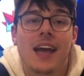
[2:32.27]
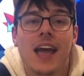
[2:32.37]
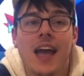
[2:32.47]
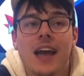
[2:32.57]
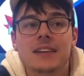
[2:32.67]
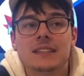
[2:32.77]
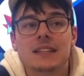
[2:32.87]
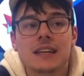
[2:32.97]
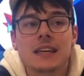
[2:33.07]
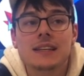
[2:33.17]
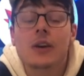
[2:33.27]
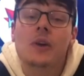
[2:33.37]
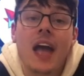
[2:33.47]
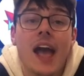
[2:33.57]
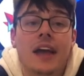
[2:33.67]
and he did
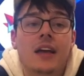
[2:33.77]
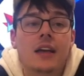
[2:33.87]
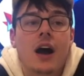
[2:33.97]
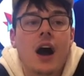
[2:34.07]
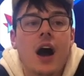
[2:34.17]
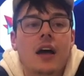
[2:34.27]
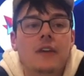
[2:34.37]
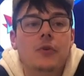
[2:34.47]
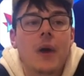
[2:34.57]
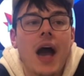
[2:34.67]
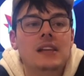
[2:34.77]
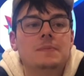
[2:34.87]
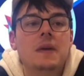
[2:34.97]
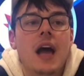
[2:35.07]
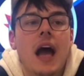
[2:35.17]
okay. Uh, if you asked
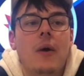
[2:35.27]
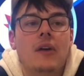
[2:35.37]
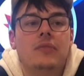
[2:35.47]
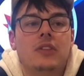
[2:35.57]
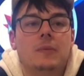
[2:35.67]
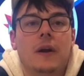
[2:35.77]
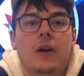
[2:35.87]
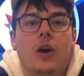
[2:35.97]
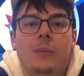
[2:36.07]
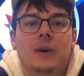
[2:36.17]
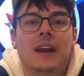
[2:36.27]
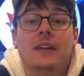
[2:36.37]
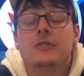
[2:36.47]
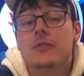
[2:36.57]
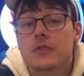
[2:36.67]
me how I felt about Eric Comrie net
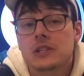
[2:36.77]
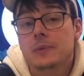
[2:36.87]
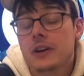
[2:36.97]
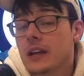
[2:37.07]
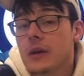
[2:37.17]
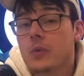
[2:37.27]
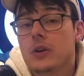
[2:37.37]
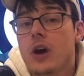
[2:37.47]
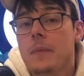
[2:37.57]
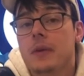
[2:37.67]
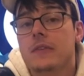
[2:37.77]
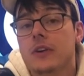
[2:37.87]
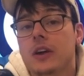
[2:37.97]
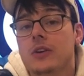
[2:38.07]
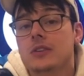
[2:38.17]
after the first period, it would not be a
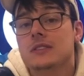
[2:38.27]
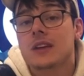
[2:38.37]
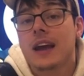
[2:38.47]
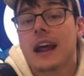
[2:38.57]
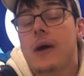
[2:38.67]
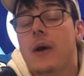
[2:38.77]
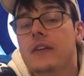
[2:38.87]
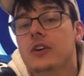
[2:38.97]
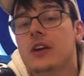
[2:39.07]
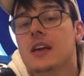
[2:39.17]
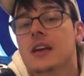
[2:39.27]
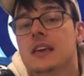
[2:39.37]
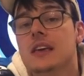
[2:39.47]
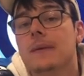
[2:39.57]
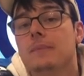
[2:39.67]
very good sign. However,
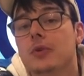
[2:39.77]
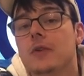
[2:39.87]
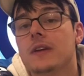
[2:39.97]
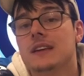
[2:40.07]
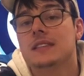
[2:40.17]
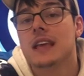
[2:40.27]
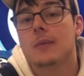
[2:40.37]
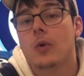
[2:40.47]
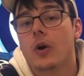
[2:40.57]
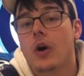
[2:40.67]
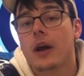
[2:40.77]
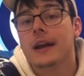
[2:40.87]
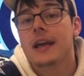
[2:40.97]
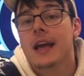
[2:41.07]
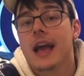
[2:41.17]
he improved as the game wore
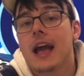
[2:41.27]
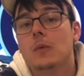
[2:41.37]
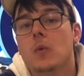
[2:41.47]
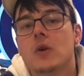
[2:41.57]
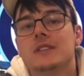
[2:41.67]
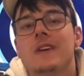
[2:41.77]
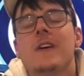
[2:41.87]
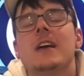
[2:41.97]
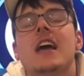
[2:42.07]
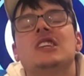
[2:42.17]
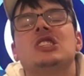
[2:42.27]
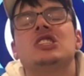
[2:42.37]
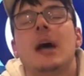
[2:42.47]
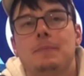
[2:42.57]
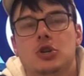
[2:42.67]
on and was
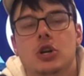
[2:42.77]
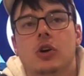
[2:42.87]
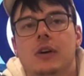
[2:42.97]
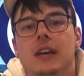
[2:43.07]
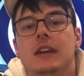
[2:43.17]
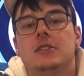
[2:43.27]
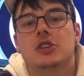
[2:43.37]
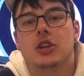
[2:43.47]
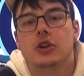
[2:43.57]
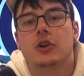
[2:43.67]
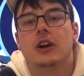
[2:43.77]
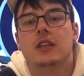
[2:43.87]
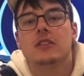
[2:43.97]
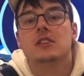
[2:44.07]
exceptional in securing